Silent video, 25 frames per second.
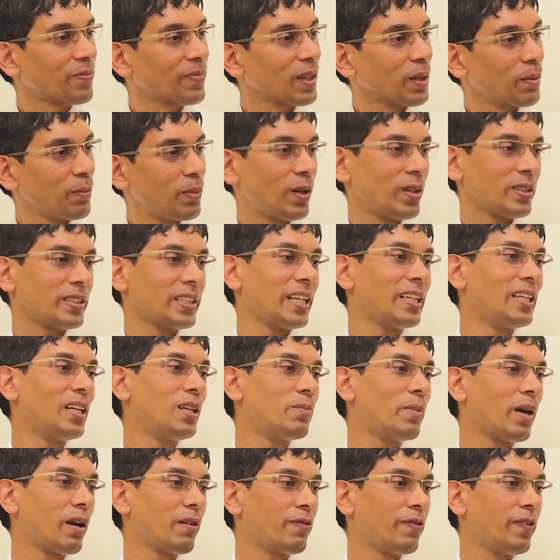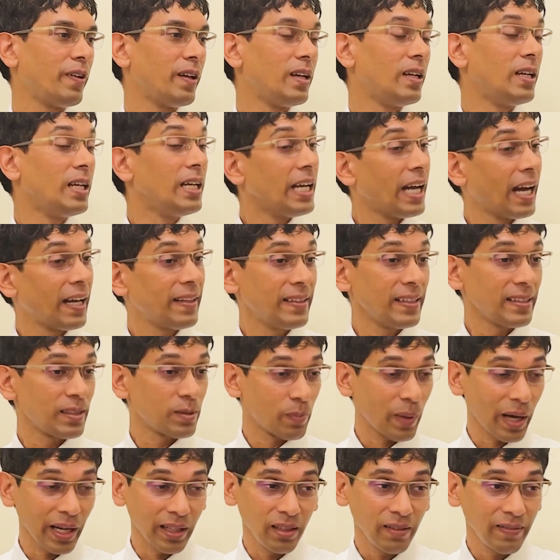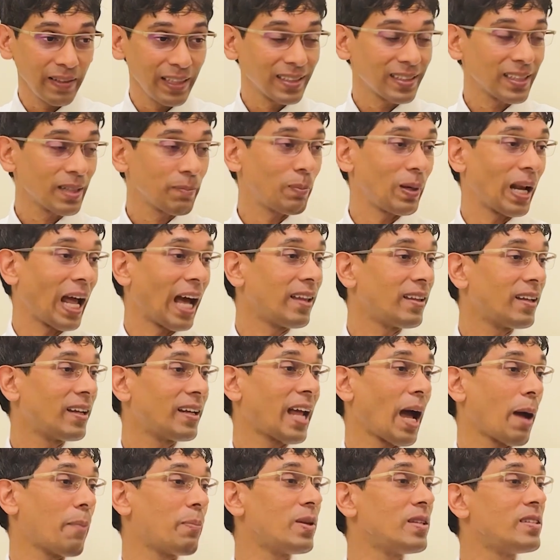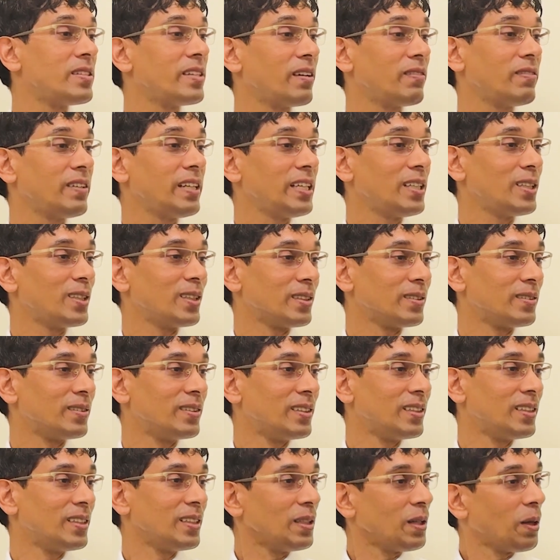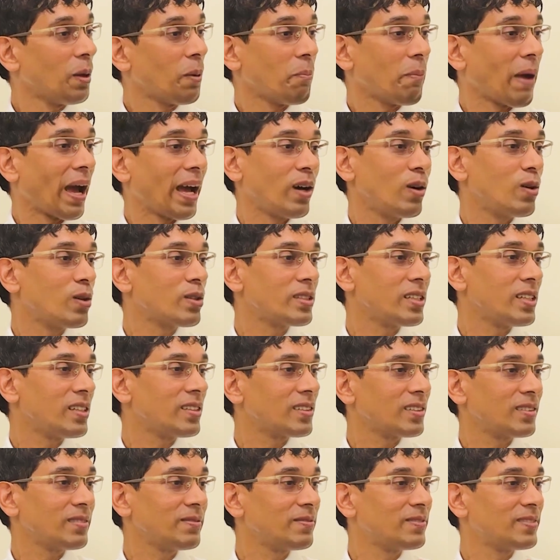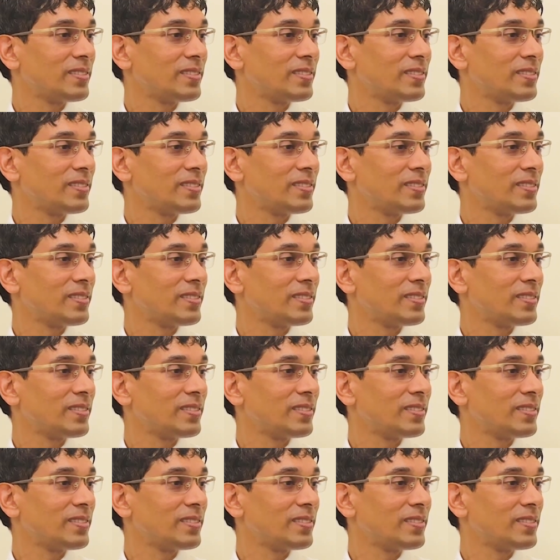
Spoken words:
because I did my fill. And this, by the way, is a plan that happens every year. Mango season,